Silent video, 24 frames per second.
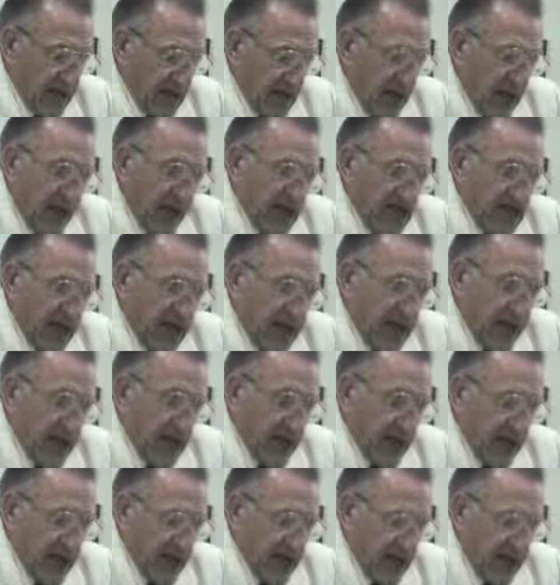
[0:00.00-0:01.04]
God's a
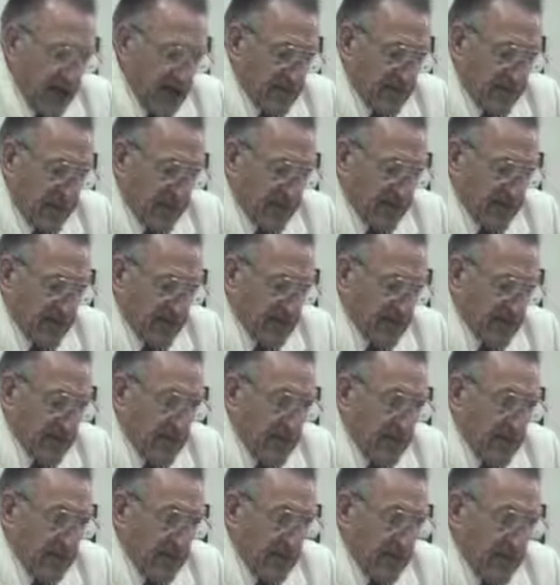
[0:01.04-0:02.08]
healer. That's Mark
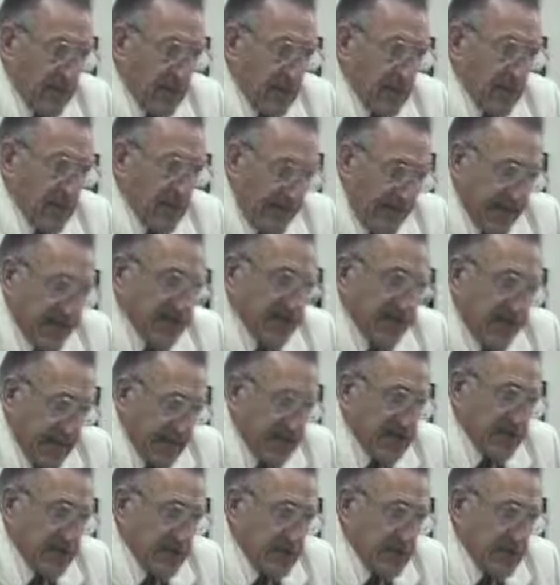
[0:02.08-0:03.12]
16. That's the
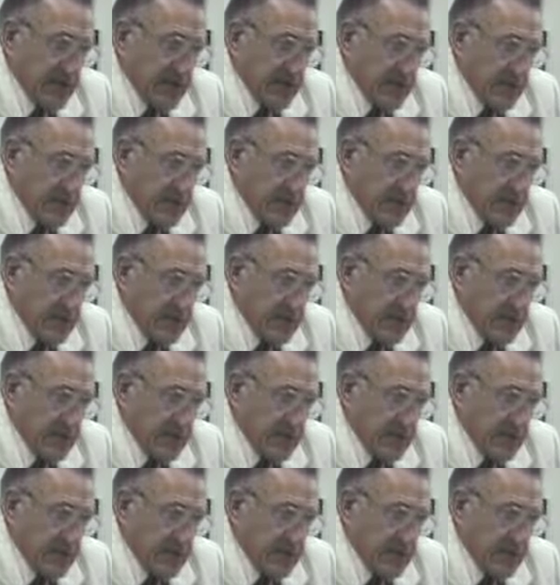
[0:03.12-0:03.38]
message.